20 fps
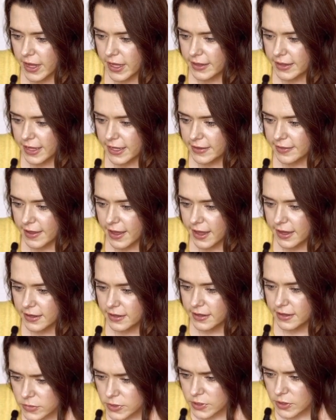I like that.
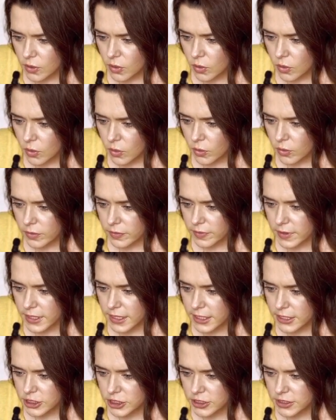So the
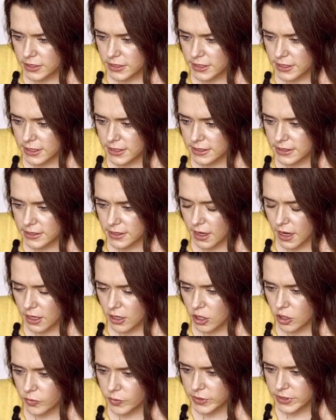kitchen is not
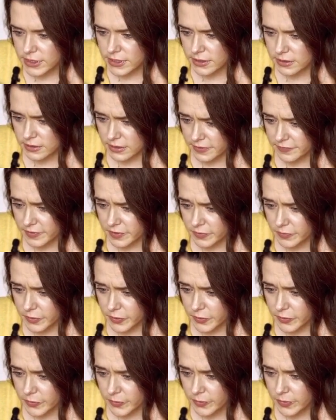open to the living
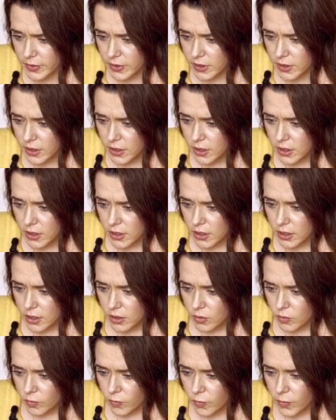room,
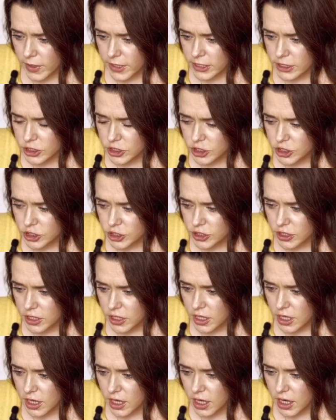which
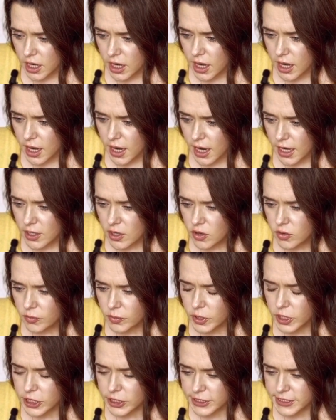I don't
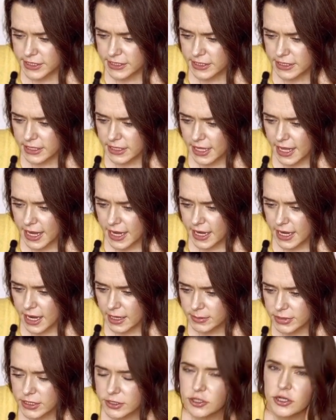personally like.
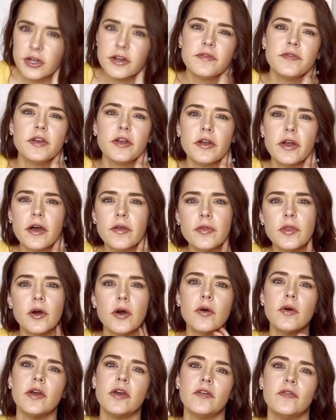I'm still trying to figure out
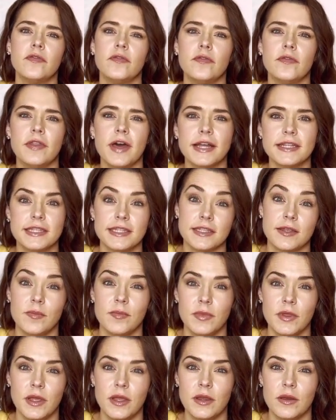though if that's
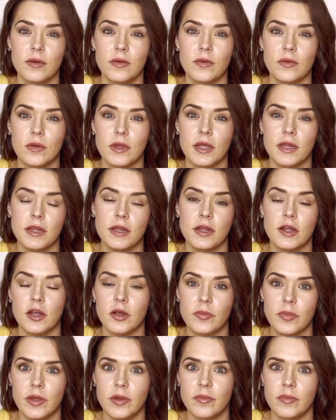something in an
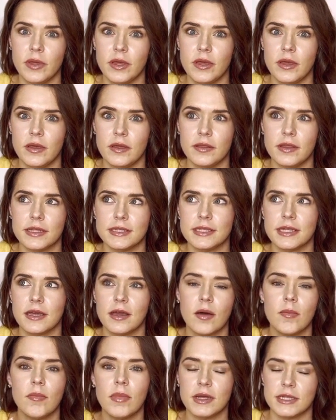Airbnb that's like
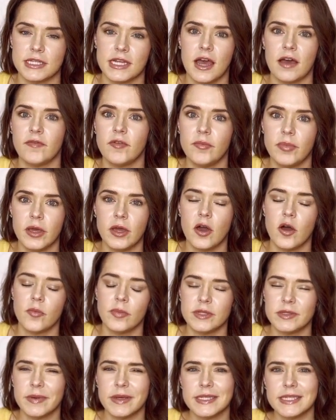a must have, a big
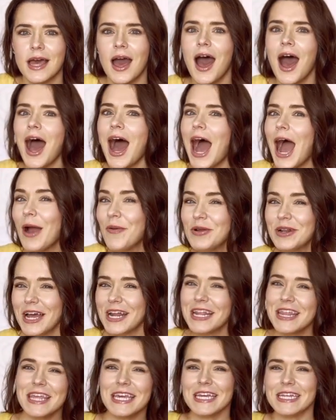open space. I would
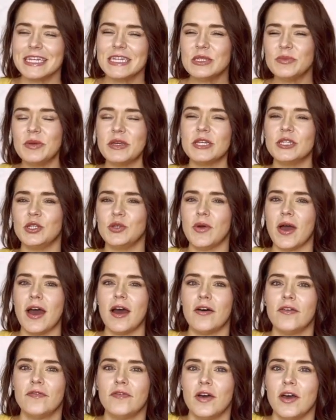kind of think it is, because you
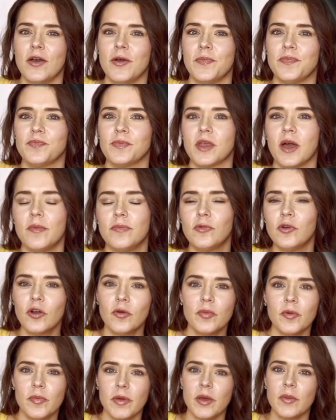have a
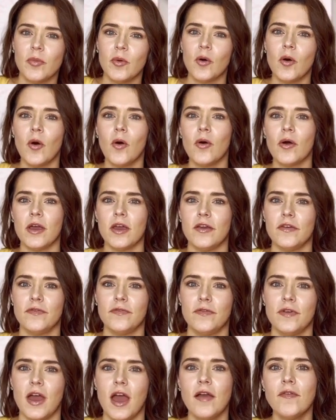group of people. If
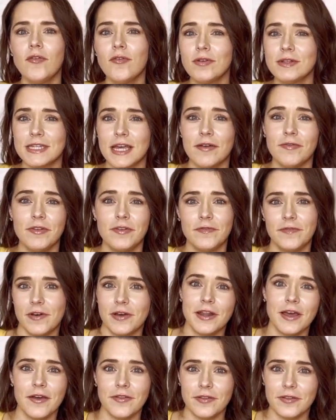everyone's having
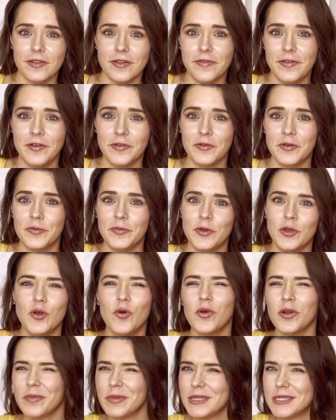fun out in the living room, you don't
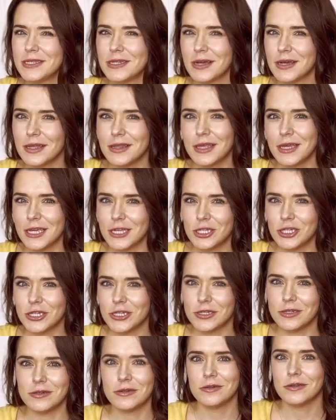want to be stuck in the
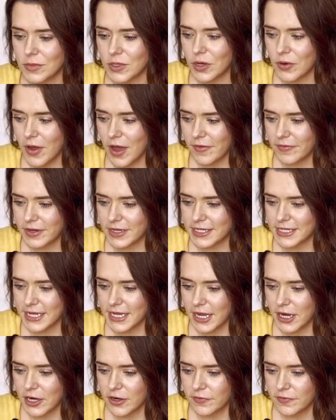kitchen, having to
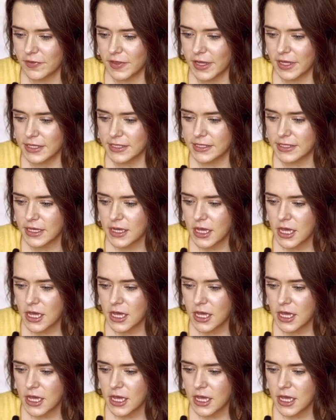take care of things.